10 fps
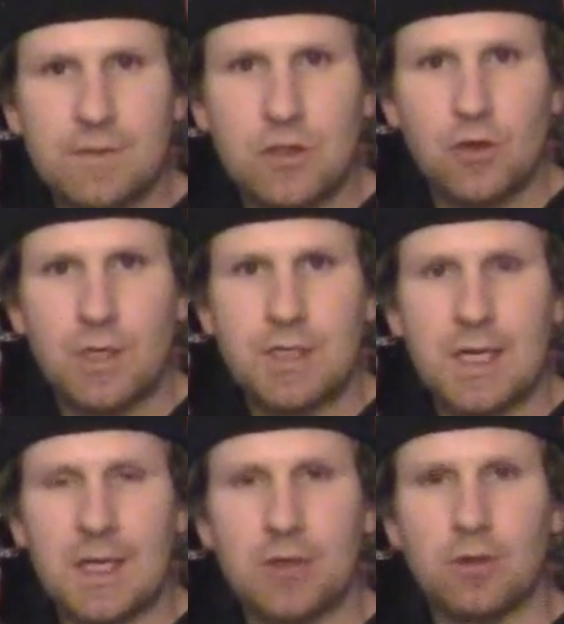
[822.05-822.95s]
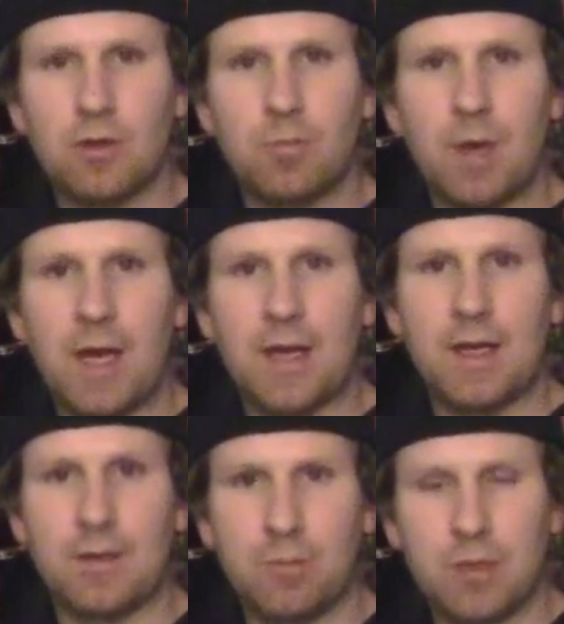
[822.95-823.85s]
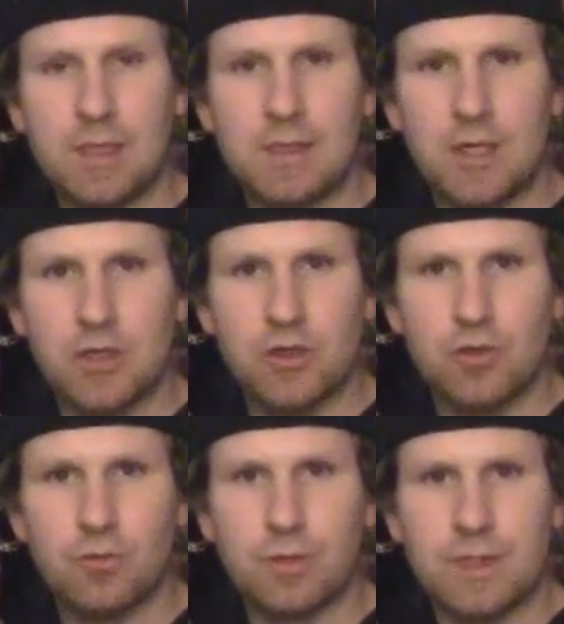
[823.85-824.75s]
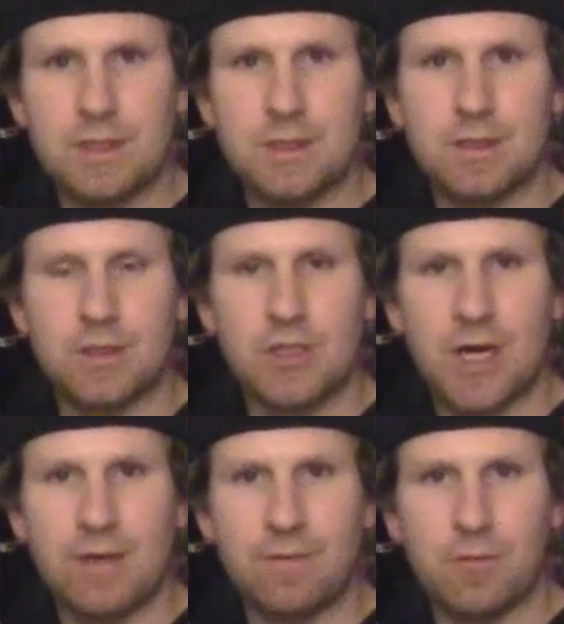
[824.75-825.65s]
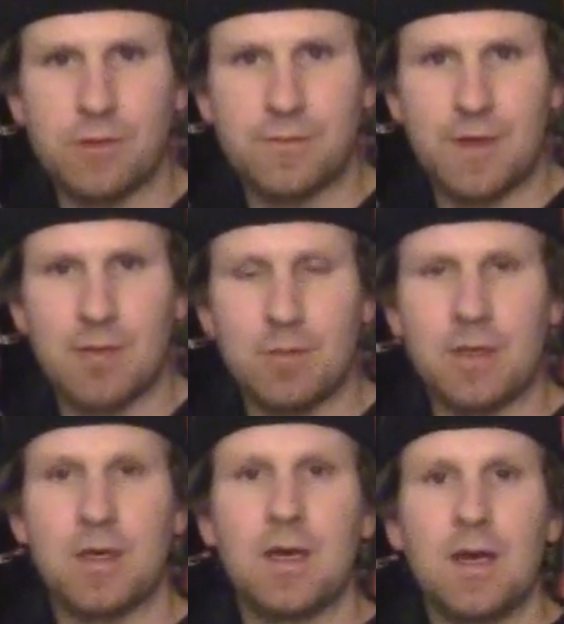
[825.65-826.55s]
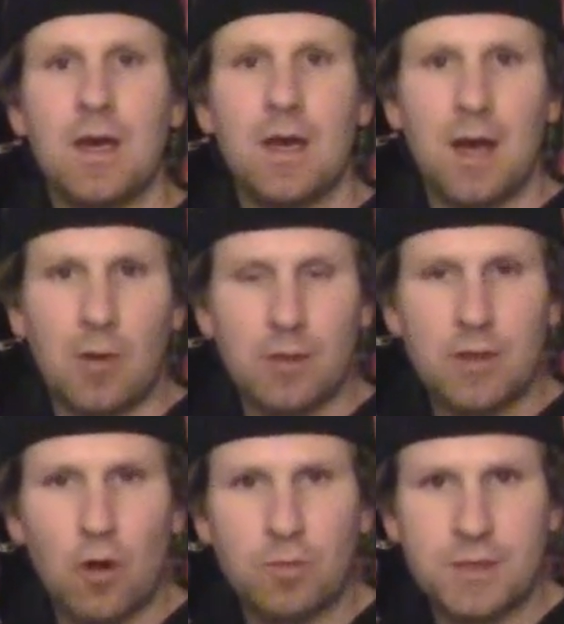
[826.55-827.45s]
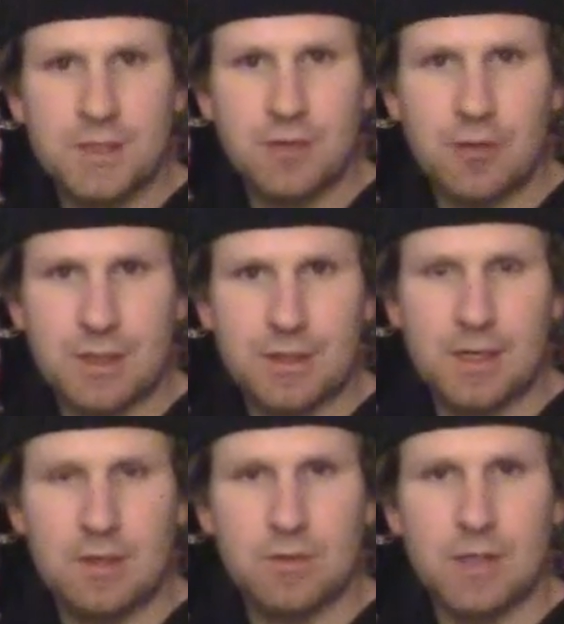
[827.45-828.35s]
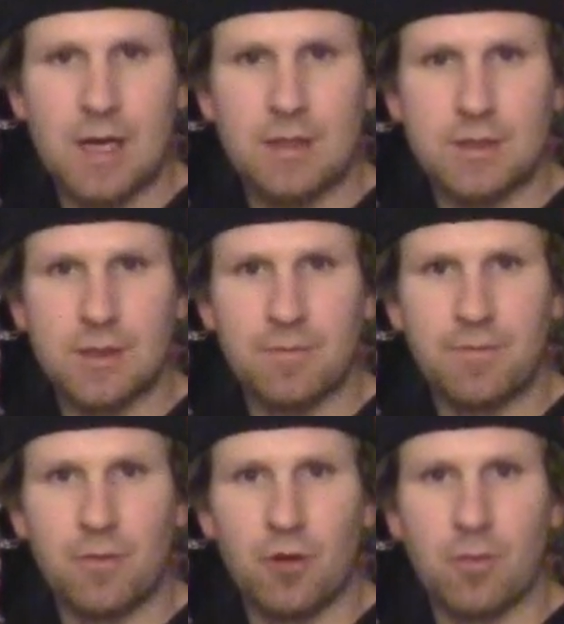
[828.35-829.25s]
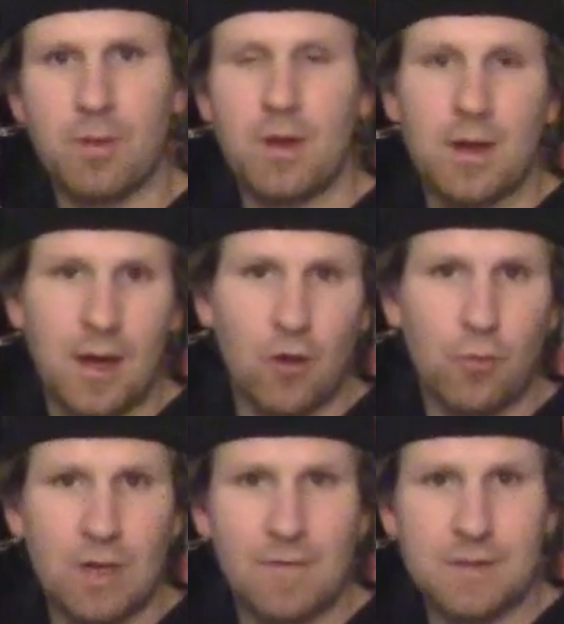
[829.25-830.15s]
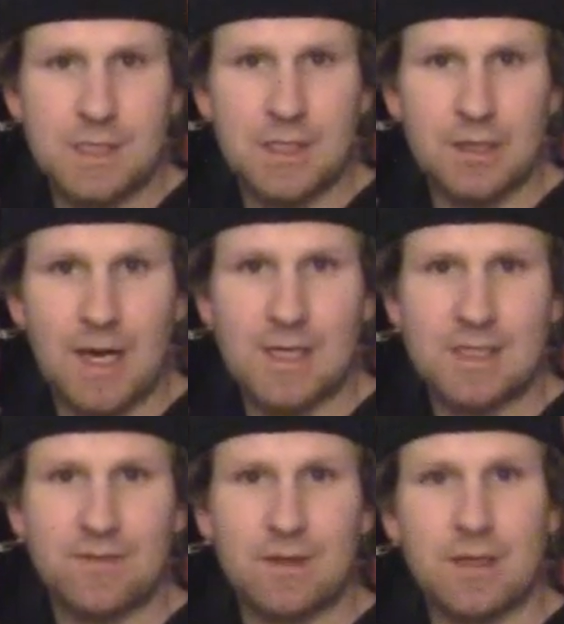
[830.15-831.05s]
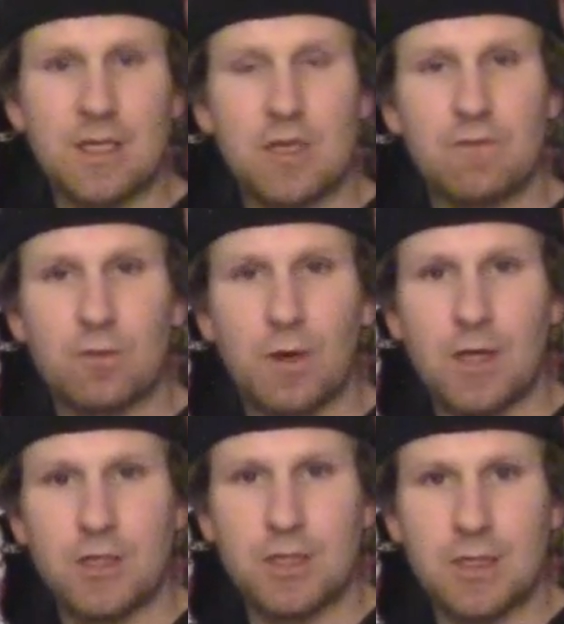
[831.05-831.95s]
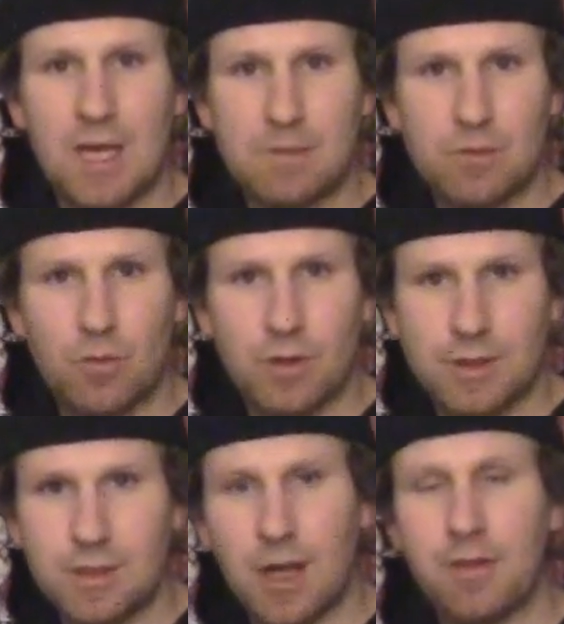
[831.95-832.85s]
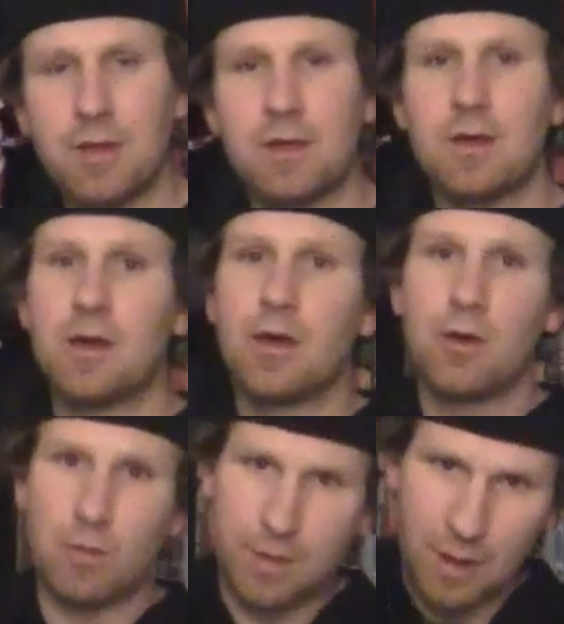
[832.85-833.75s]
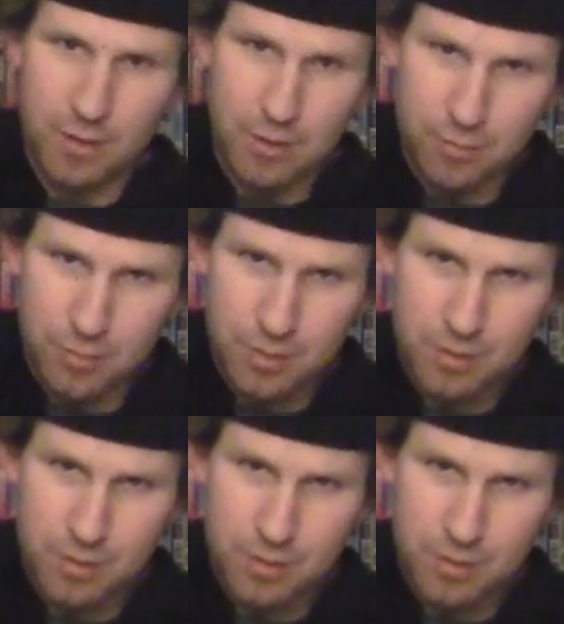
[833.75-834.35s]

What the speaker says: enjoyed taking a look back at the PlayStation 2 releases in the Shining Force family. I really hope this series continues on in some form. I hope you haven't seen the last of it. Thank you for watching. GamezOfWar is nothing without you.